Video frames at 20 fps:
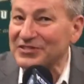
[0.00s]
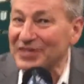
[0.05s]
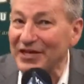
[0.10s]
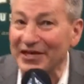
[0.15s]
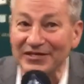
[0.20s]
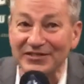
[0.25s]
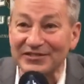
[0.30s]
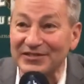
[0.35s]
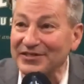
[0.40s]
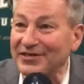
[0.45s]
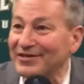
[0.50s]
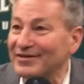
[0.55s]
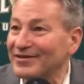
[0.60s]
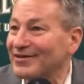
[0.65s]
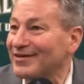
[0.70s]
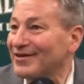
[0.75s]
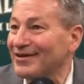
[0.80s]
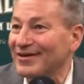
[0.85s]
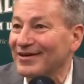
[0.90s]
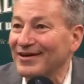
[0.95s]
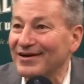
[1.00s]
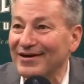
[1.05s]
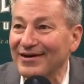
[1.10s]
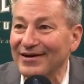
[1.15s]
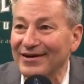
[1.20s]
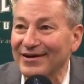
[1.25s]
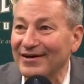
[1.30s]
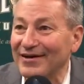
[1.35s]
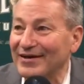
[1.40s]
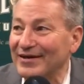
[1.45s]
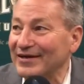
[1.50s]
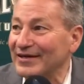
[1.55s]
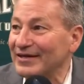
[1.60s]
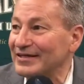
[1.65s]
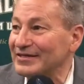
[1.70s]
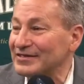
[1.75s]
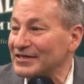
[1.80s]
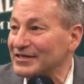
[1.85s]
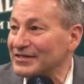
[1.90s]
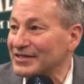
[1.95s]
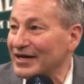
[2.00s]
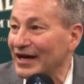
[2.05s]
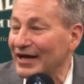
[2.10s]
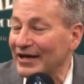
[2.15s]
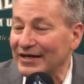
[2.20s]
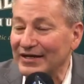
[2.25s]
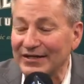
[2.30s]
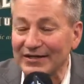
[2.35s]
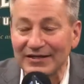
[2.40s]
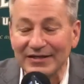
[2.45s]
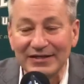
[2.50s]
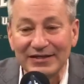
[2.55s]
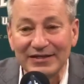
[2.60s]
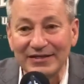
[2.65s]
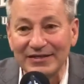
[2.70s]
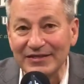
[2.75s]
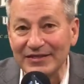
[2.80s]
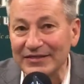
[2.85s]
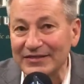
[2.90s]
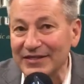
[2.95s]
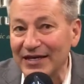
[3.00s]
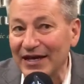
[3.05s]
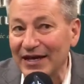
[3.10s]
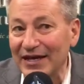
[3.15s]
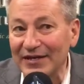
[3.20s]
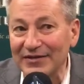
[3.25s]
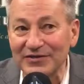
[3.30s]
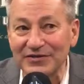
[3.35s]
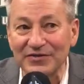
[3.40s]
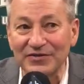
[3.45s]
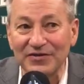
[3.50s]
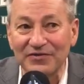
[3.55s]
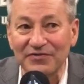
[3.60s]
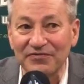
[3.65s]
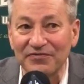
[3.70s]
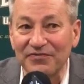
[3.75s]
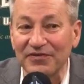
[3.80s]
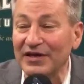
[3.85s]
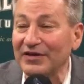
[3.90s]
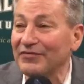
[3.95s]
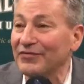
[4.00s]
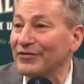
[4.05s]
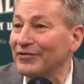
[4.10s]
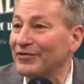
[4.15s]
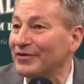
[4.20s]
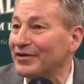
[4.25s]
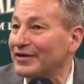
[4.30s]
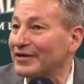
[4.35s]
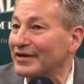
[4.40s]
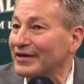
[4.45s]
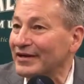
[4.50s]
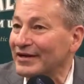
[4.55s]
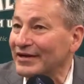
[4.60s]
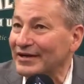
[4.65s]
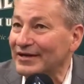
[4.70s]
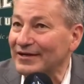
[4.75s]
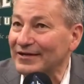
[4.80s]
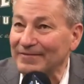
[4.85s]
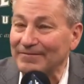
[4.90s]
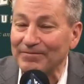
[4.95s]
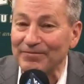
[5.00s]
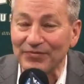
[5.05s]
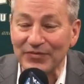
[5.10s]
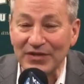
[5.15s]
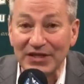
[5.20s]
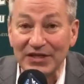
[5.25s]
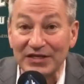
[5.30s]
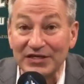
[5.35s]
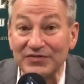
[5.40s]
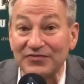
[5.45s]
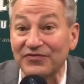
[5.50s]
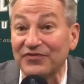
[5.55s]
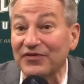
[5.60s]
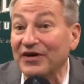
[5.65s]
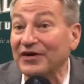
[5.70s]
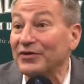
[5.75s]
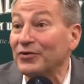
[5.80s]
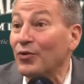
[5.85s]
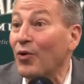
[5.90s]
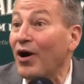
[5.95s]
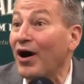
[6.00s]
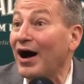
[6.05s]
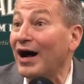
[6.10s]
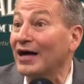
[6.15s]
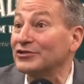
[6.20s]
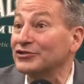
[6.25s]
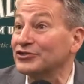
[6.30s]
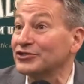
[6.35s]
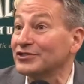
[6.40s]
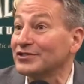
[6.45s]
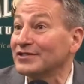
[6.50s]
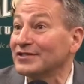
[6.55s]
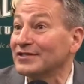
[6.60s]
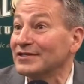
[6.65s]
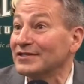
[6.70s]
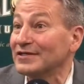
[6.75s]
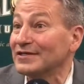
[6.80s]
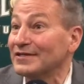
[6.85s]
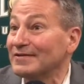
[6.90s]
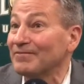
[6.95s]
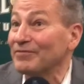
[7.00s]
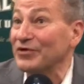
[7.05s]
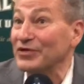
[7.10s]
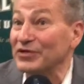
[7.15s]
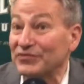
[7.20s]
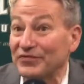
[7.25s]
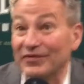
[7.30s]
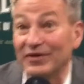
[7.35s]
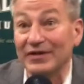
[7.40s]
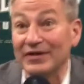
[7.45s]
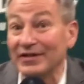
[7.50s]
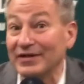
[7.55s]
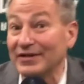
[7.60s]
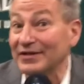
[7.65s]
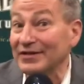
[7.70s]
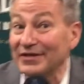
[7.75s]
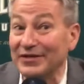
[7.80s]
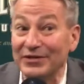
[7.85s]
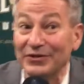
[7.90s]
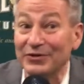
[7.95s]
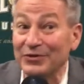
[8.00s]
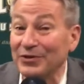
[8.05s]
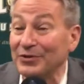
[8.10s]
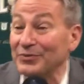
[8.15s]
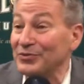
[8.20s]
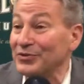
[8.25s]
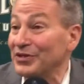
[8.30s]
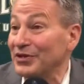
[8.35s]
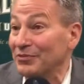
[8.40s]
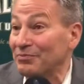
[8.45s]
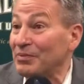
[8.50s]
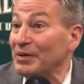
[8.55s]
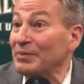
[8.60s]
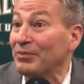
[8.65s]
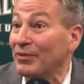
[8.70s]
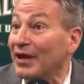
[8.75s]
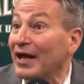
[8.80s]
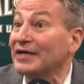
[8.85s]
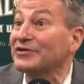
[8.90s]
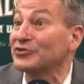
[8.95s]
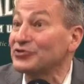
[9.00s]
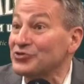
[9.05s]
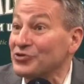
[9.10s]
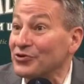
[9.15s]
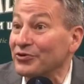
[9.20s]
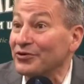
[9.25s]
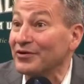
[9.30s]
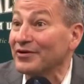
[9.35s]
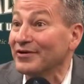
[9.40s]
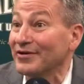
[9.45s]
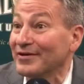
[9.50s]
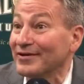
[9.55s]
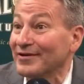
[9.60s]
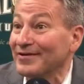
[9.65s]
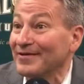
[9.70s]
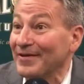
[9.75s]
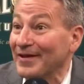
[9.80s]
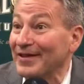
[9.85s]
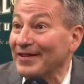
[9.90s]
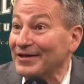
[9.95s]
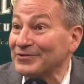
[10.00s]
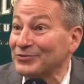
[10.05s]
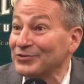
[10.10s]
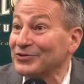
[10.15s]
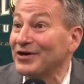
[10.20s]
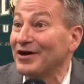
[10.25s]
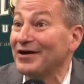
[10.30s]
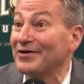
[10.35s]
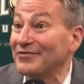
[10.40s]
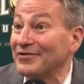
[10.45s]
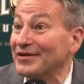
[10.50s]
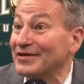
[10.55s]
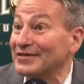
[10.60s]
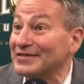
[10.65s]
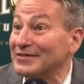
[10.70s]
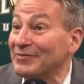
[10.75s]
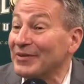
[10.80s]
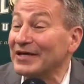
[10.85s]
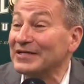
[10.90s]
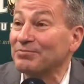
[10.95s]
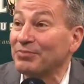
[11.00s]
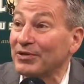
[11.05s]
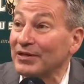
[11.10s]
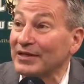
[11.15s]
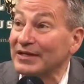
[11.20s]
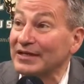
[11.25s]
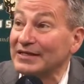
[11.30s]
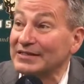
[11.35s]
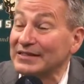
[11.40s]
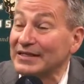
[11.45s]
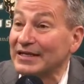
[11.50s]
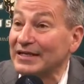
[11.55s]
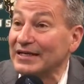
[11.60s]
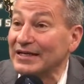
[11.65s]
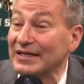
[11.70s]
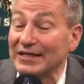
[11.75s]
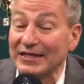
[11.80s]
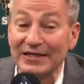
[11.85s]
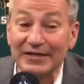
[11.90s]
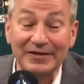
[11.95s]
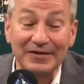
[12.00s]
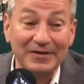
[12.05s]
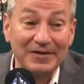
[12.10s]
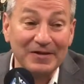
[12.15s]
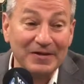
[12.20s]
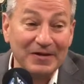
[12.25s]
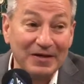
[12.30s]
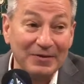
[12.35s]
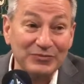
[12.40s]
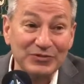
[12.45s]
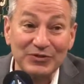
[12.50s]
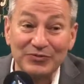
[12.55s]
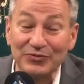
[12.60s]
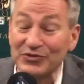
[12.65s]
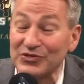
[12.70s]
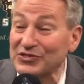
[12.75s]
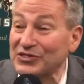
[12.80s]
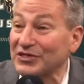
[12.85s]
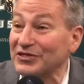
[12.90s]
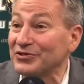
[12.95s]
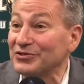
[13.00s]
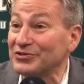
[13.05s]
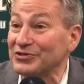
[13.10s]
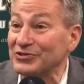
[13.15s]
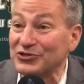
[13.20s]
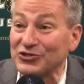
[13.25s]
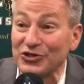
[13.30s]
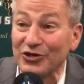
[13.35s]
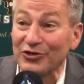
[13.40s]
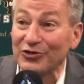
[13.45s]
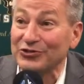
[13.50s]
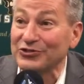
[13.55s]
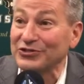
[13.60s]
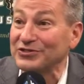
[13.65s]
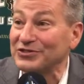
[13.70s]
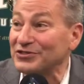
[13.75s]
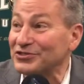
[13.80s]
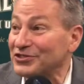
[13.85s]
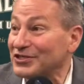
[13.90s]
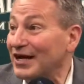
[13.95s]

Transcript: tasty. He's got flavor and he's fun to watch. He's fun to, you know, people like dessert, and that's what Donovan is. He makes plays and he comes up with steals and charges and